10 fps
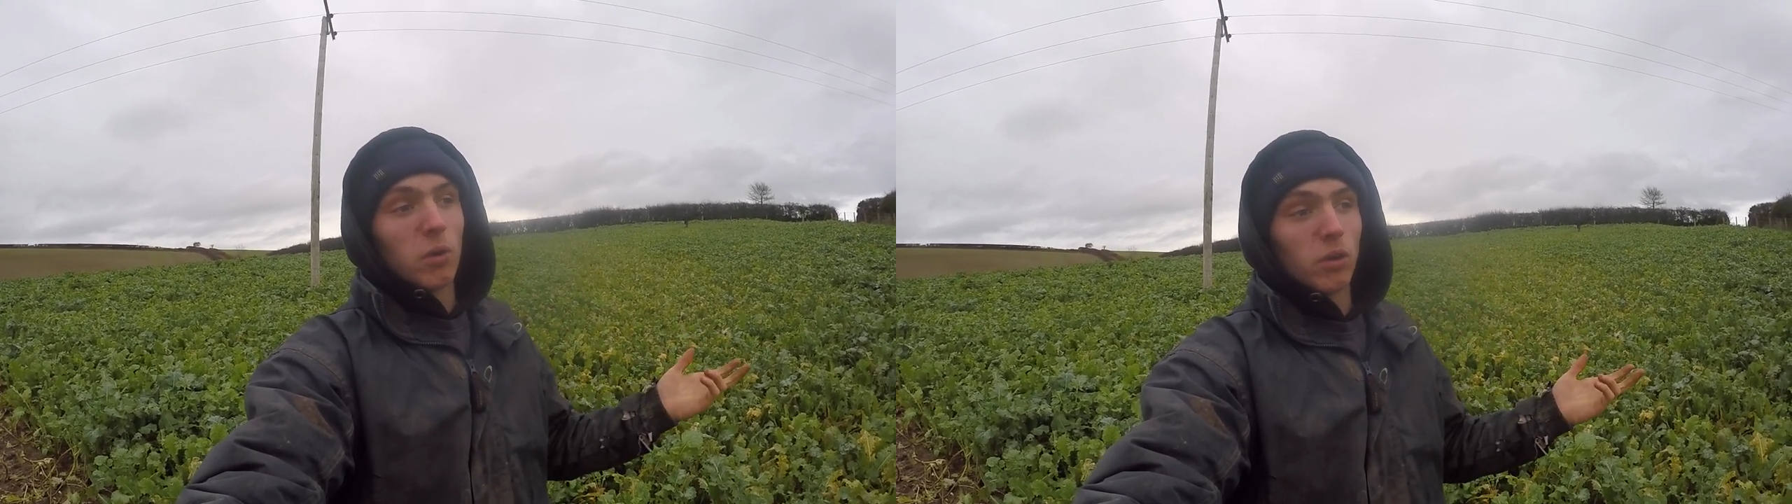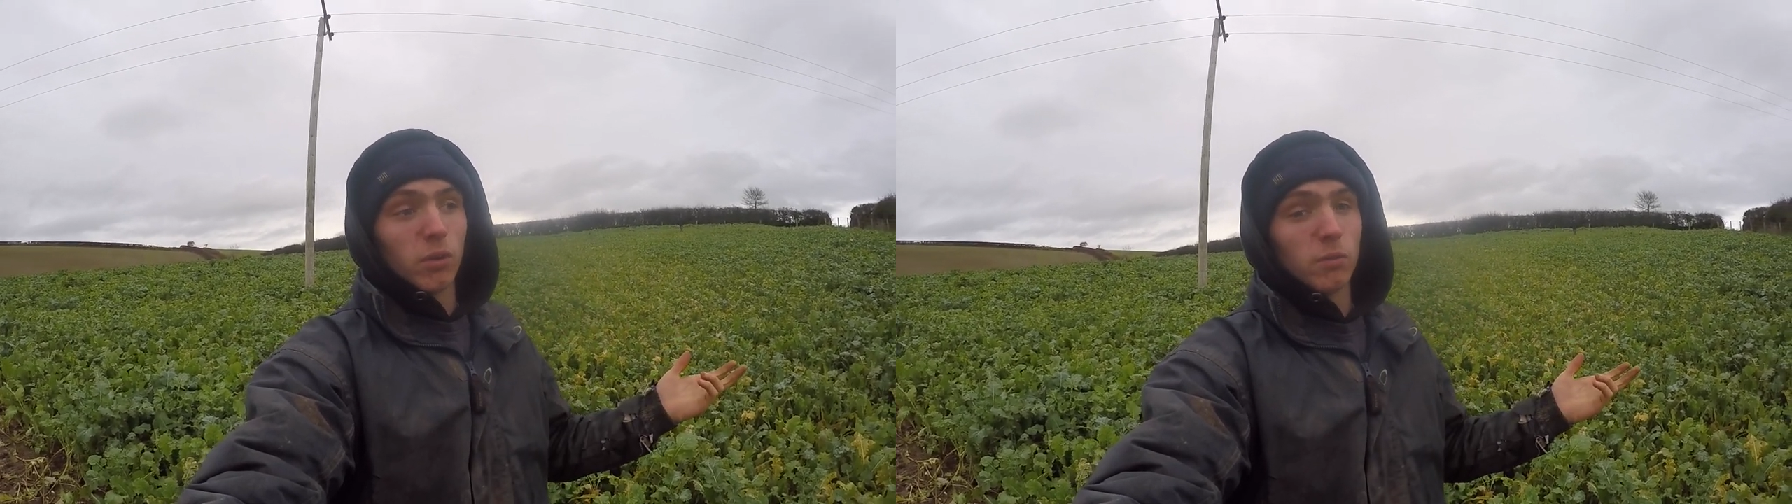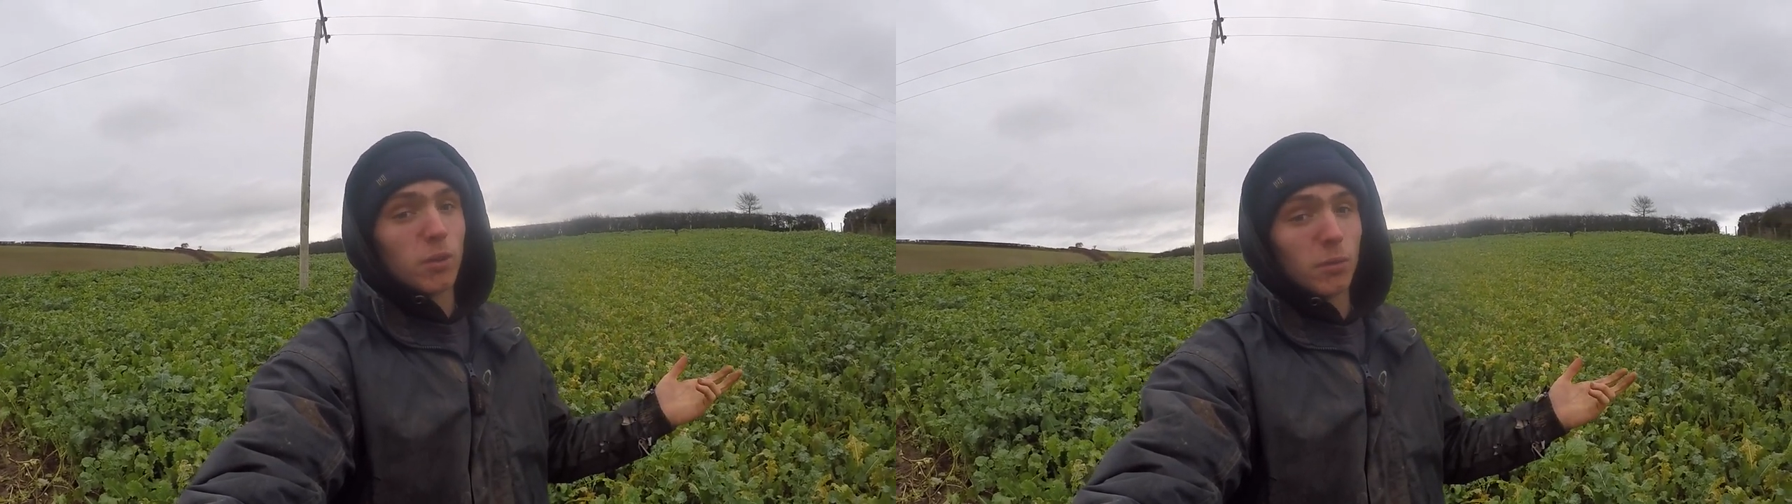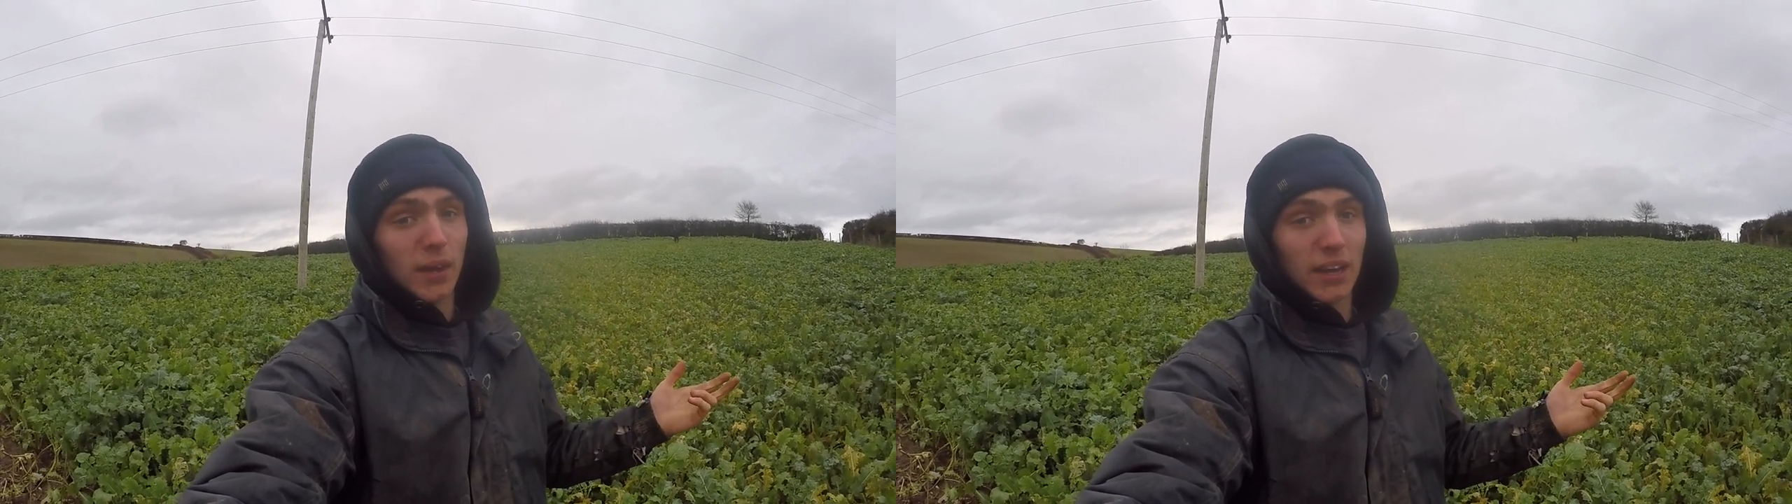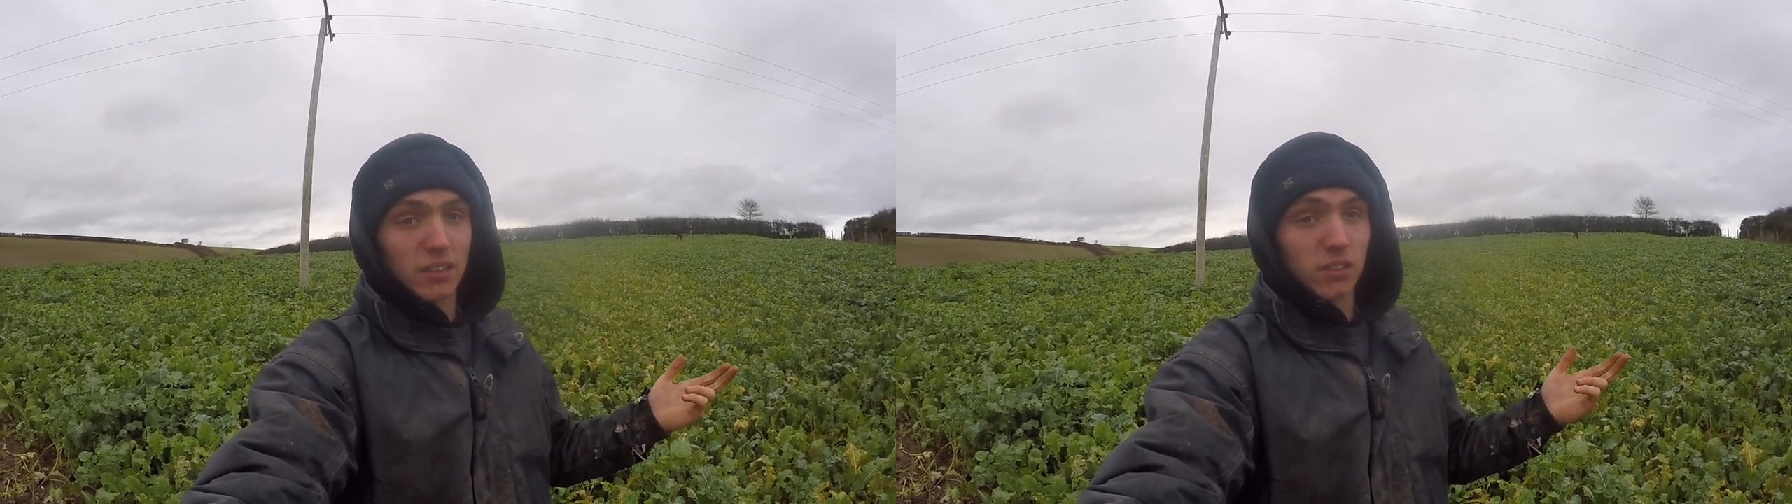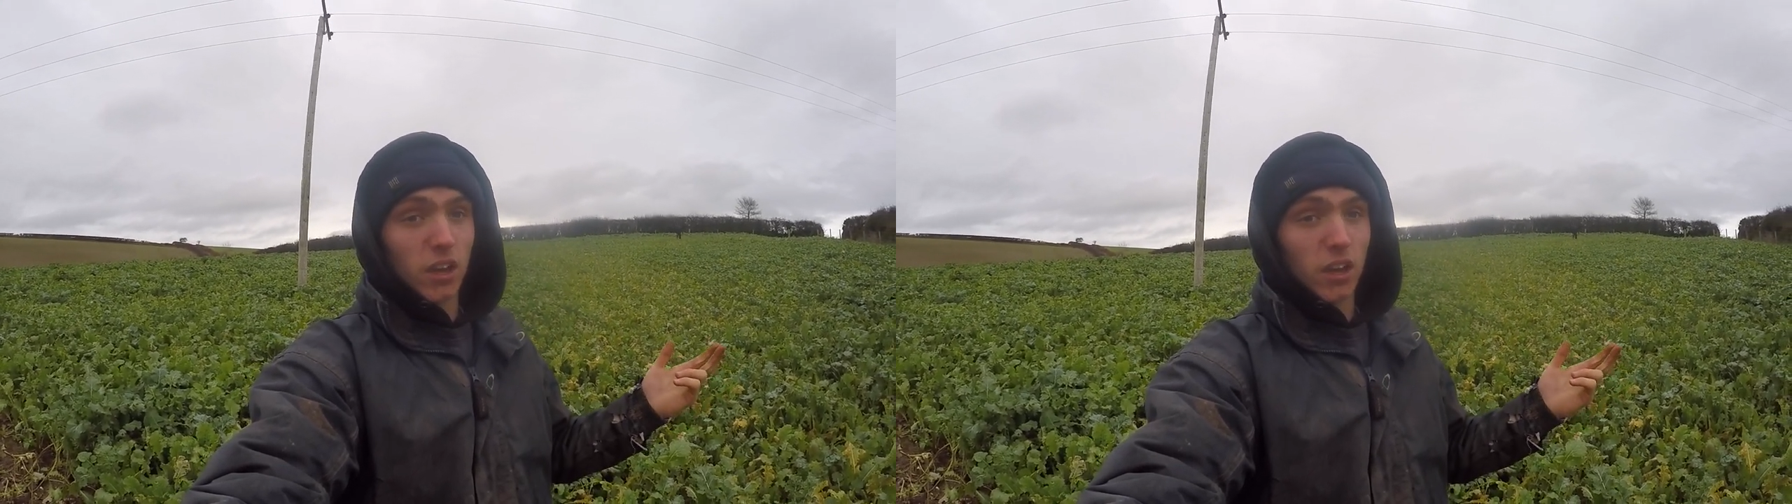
a group that we had